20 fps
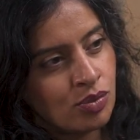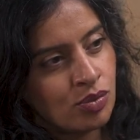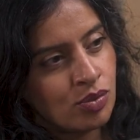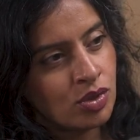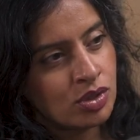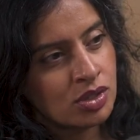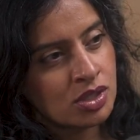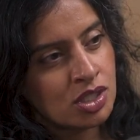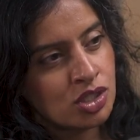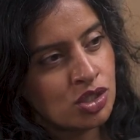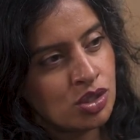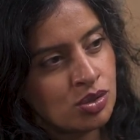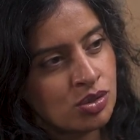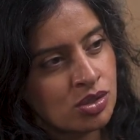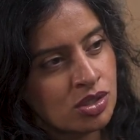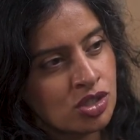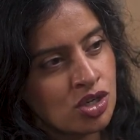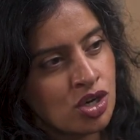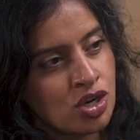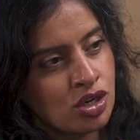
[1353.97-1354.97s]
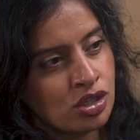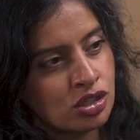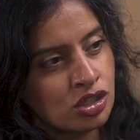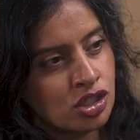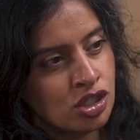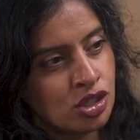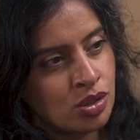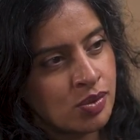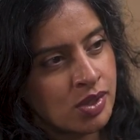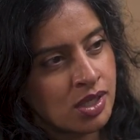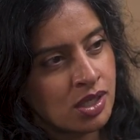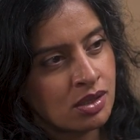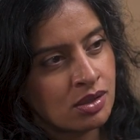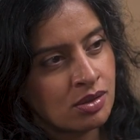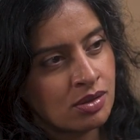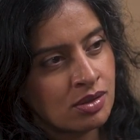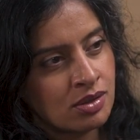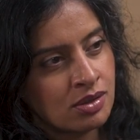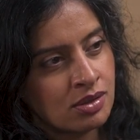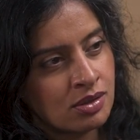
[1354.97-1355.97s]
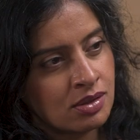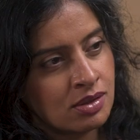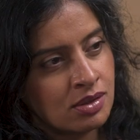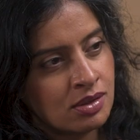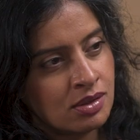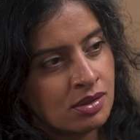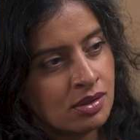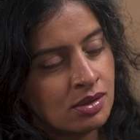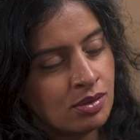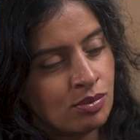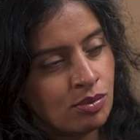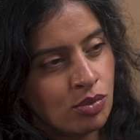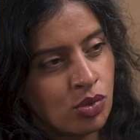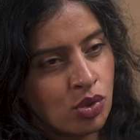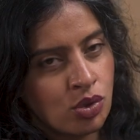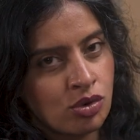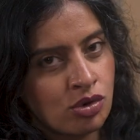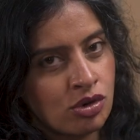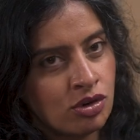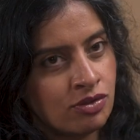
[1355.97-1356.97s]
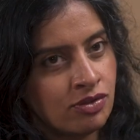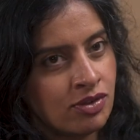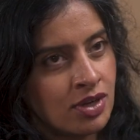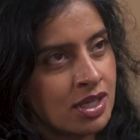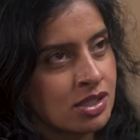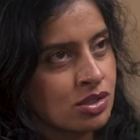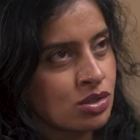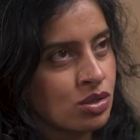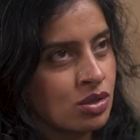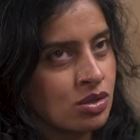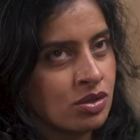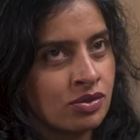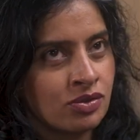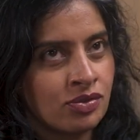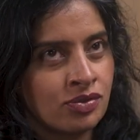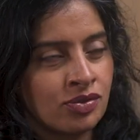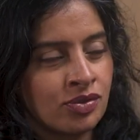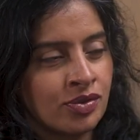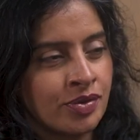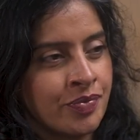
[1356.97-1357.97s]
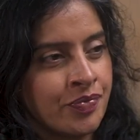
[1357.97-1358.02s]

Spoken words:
What did you start doing more of, less of?